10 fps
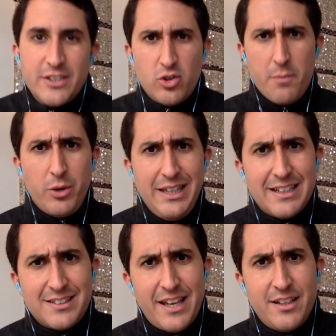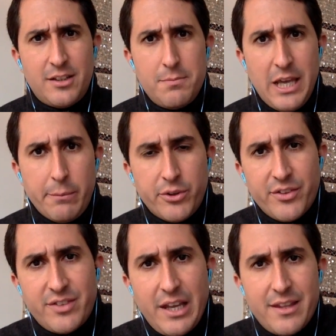And so I'm really excited to be able
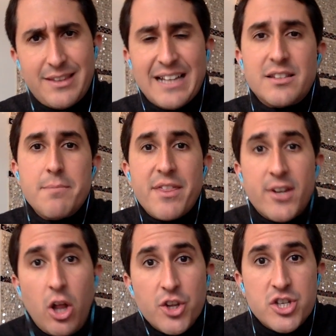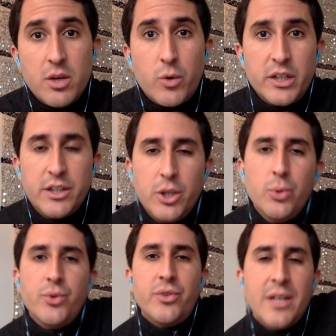to say that that's the methodology that we're going to
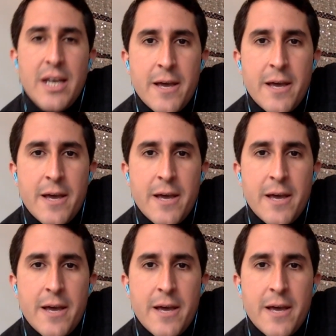use